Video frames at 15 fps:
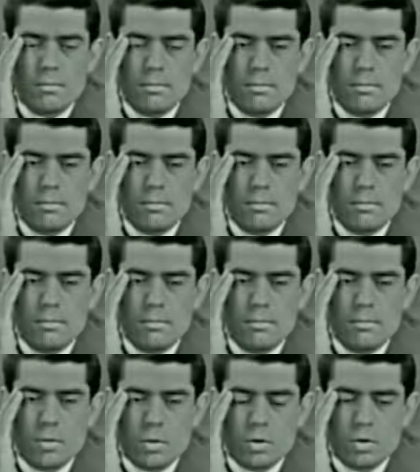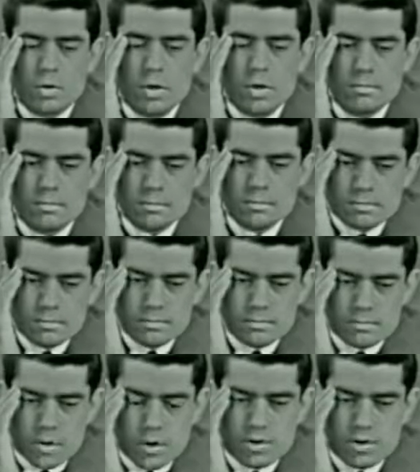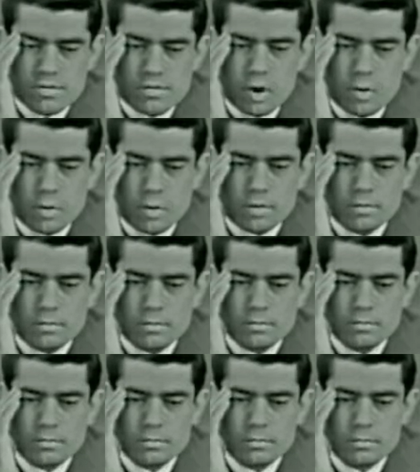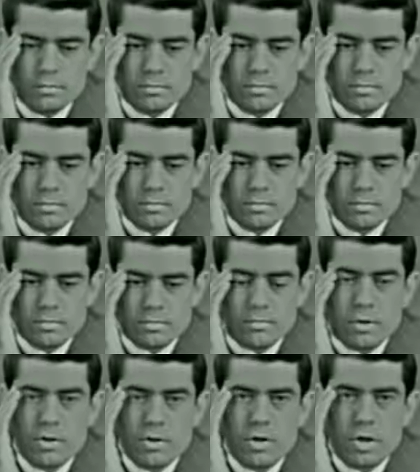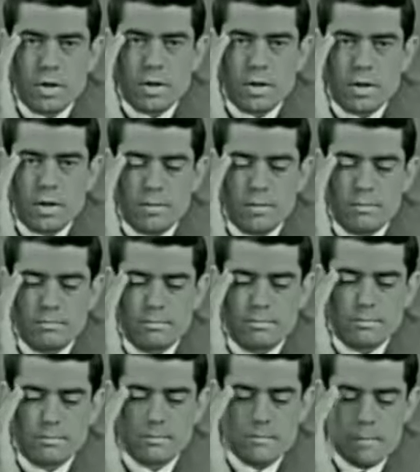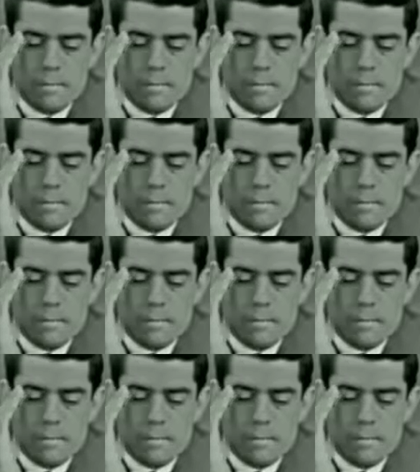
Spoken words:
you could see him lurch forward. The first shot had hit him.